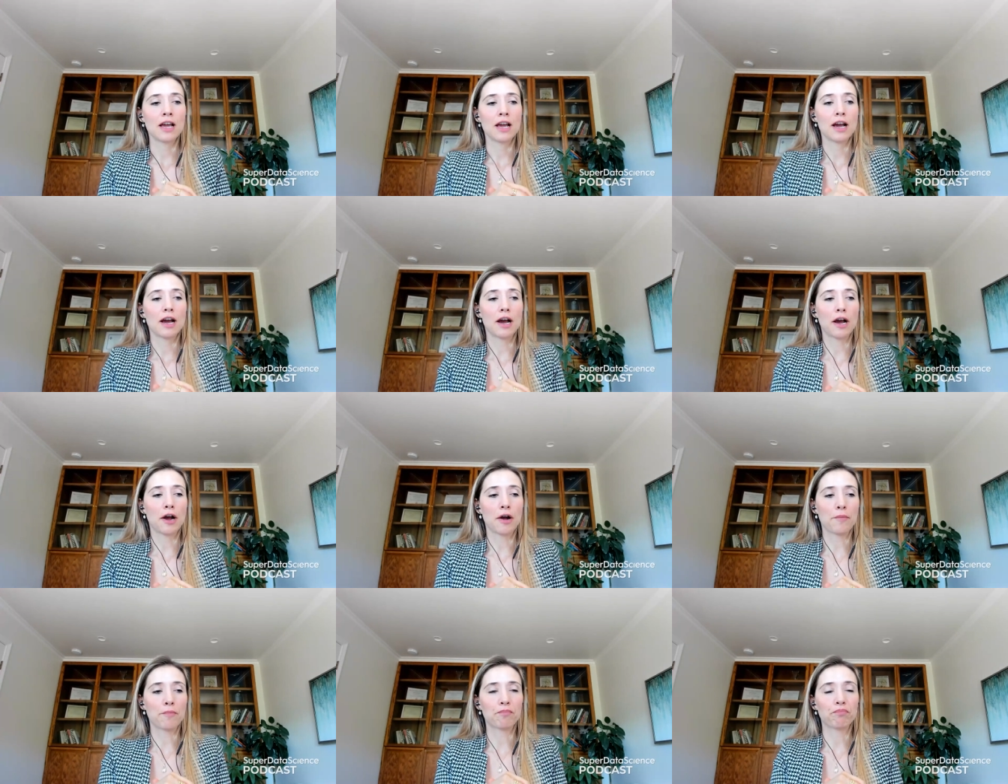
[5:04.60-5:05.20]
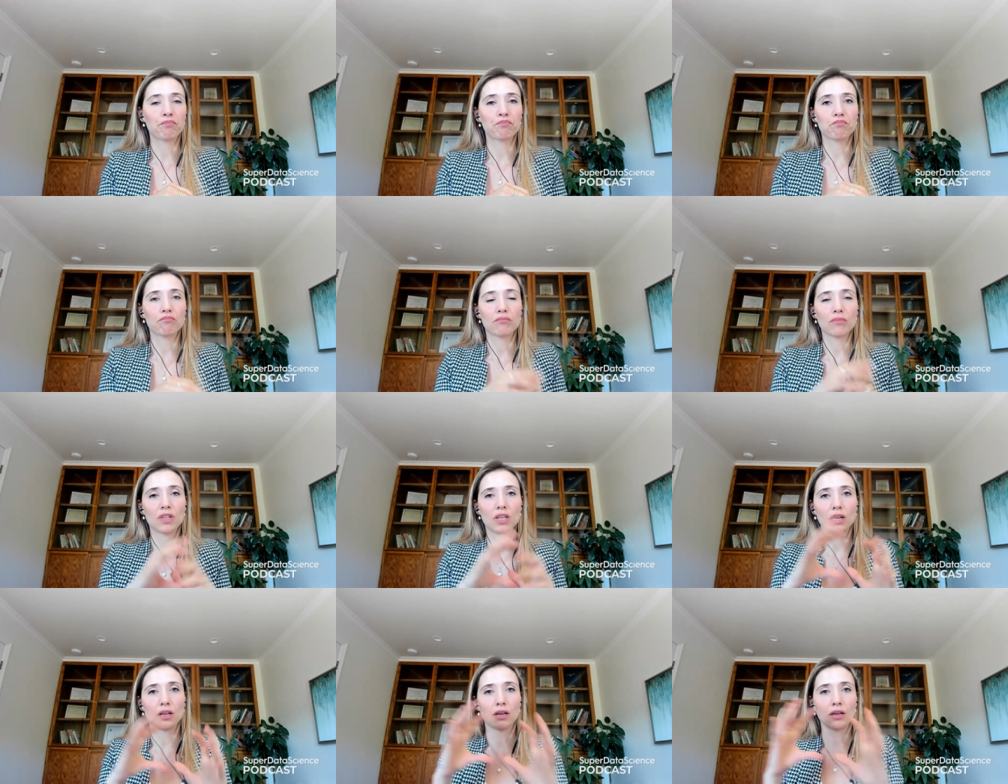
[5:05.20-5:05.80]
um,
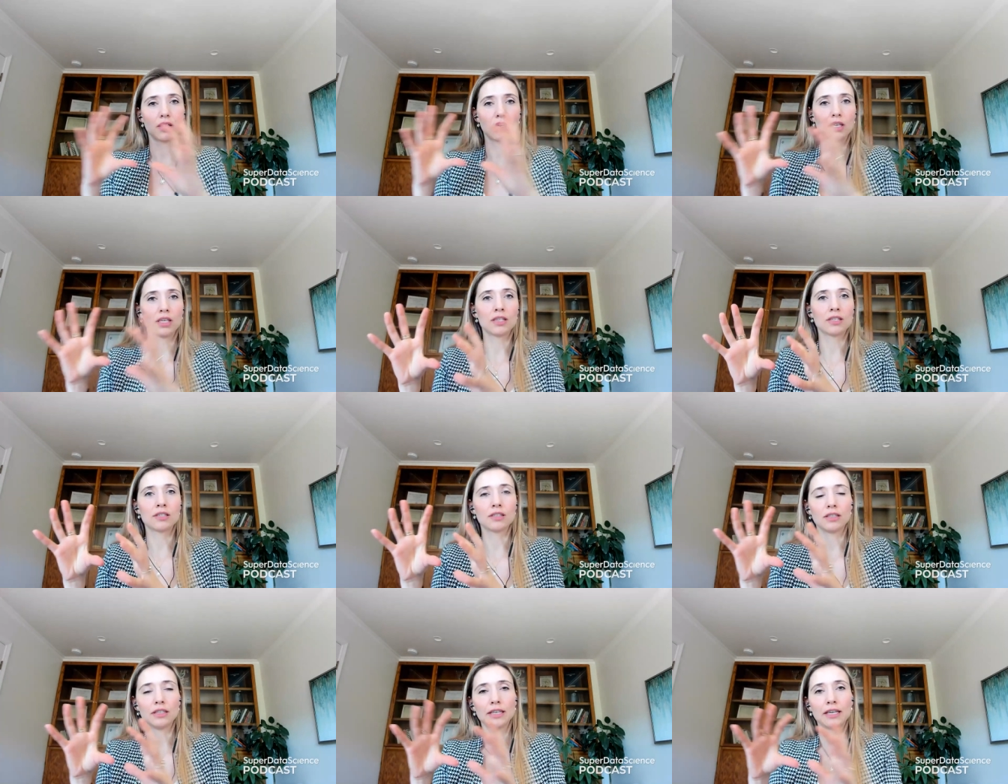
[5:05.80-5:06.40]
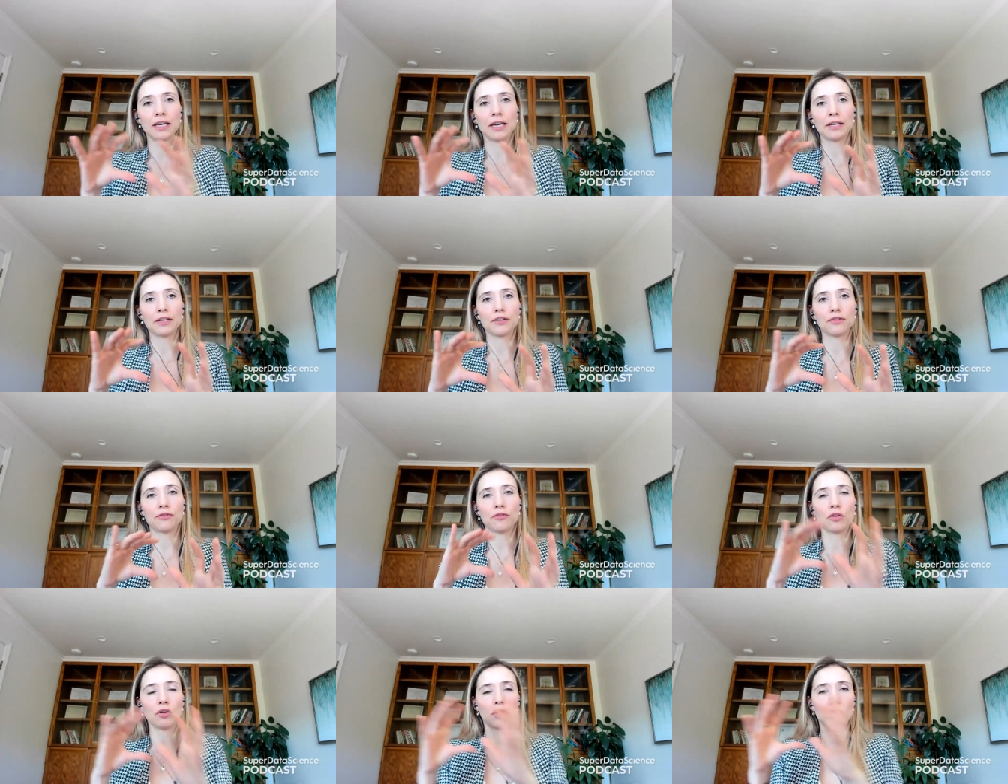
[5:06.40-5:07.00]
easily kind
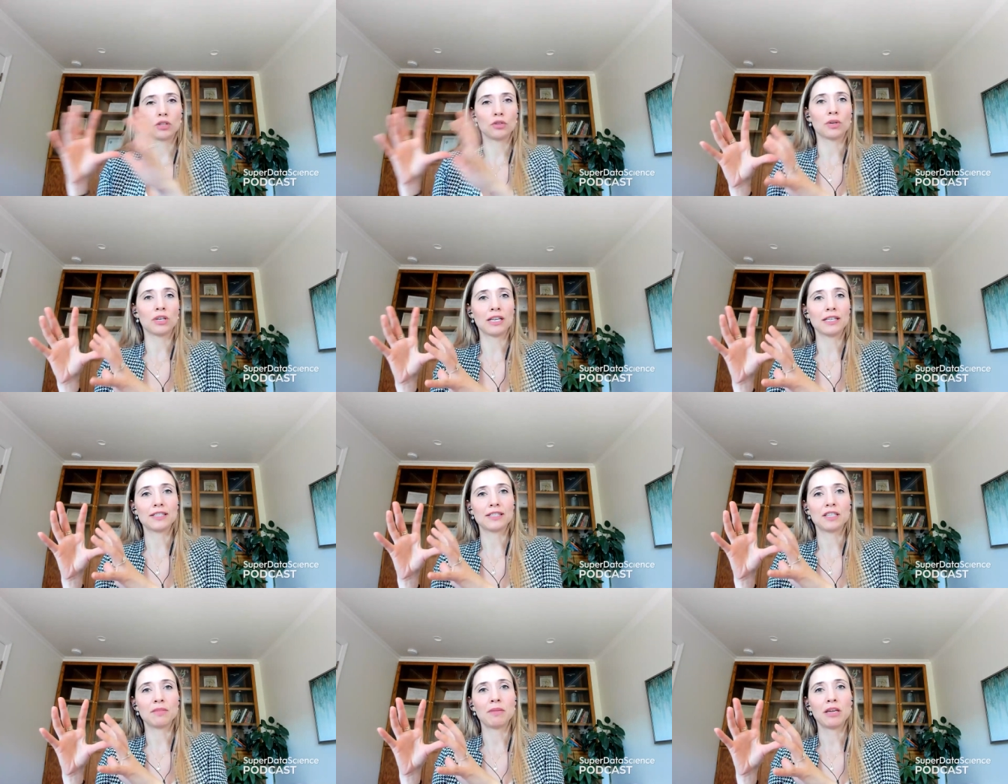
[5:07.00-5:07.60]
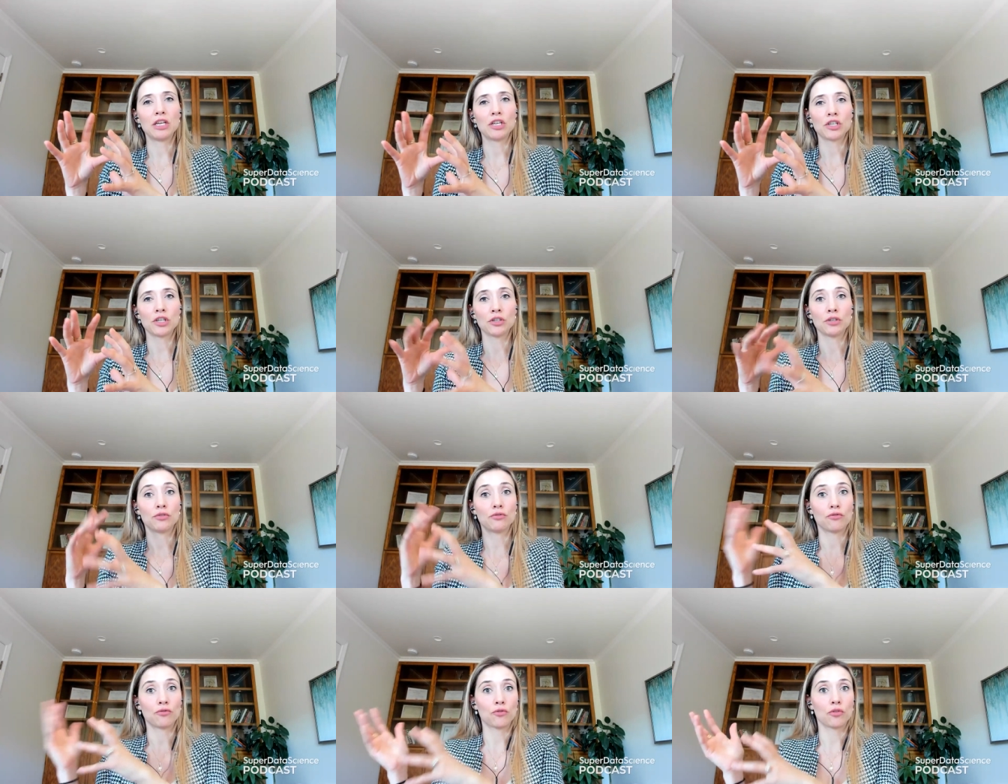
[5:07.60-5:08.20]
of do an
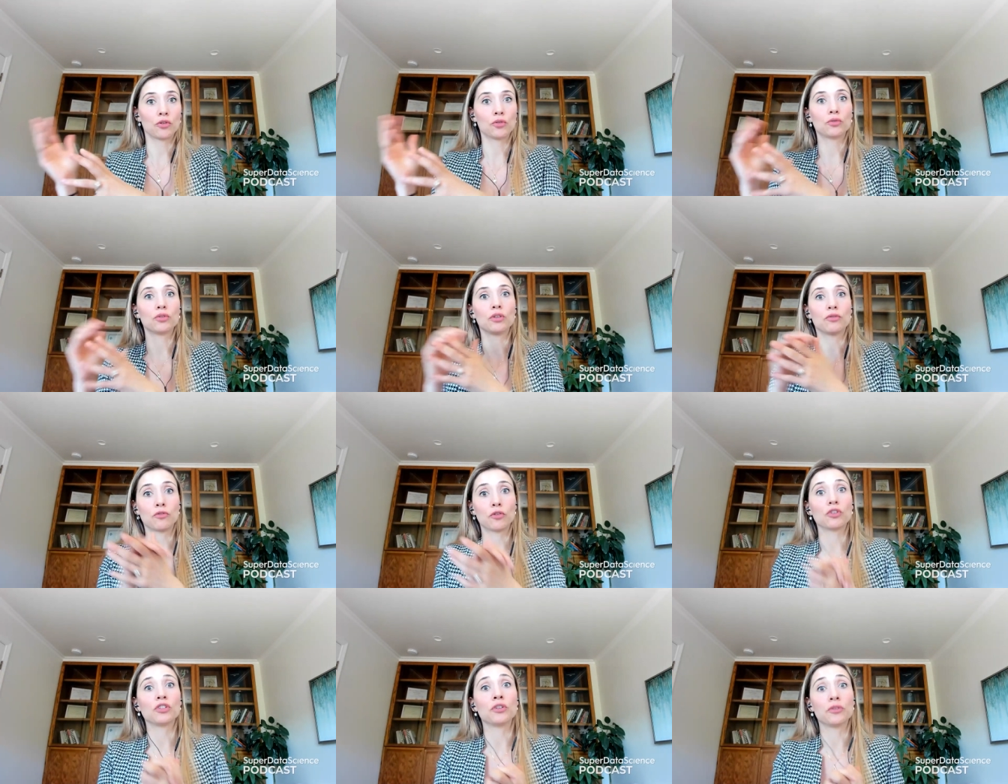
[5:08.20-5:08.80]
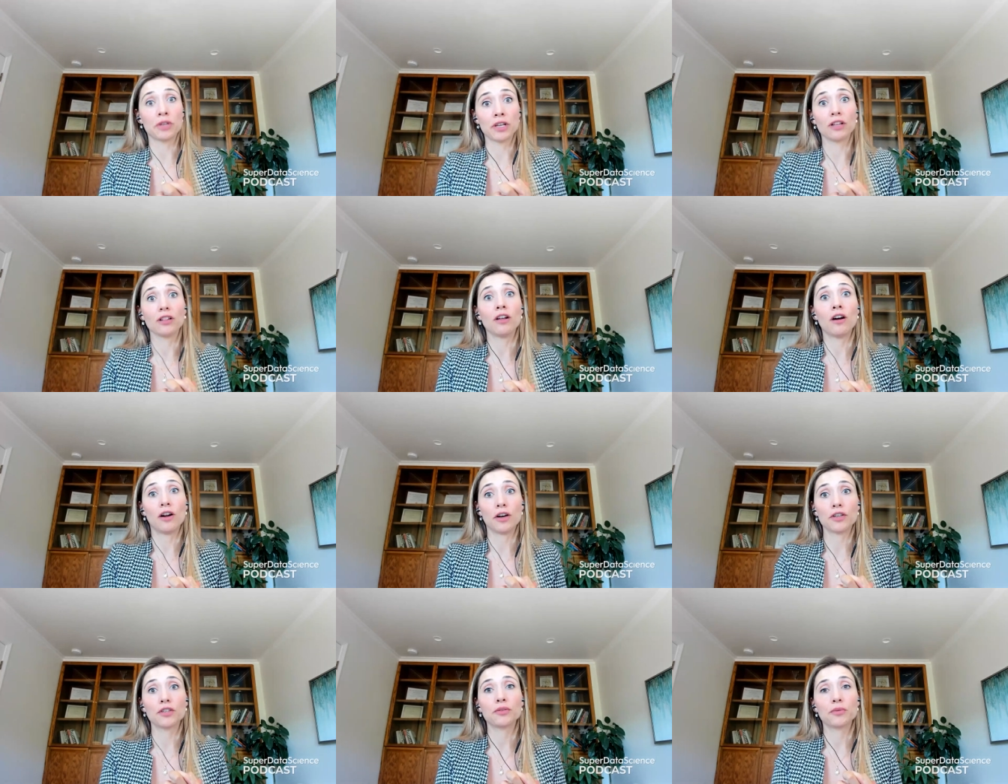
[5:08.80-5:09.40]
estimation the, for the real
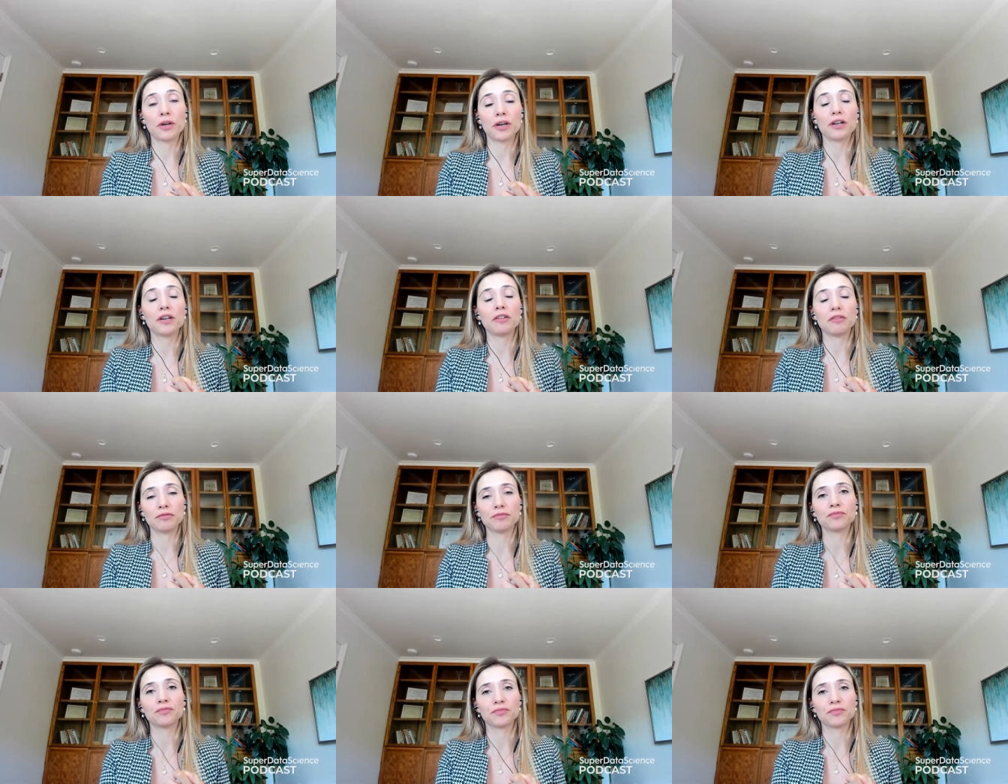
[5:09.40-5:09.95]
hardware.